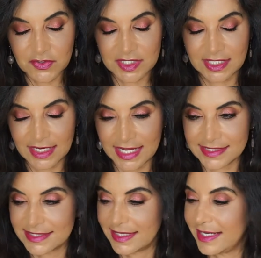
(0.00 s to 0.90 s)
use it
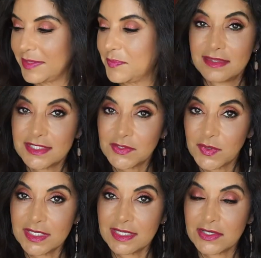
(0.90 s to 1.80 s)
last night. This
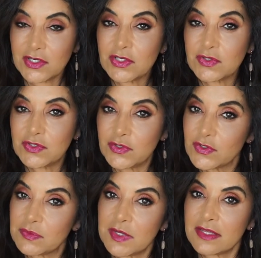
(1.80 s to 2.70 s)
one here, you do
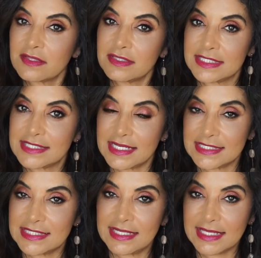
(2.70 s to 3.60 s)
smell the
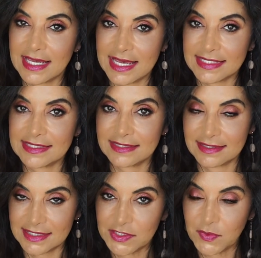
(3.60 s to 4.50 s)
salicylic acid
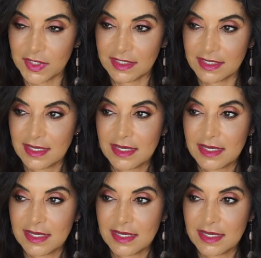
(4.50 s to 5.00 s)
in this one,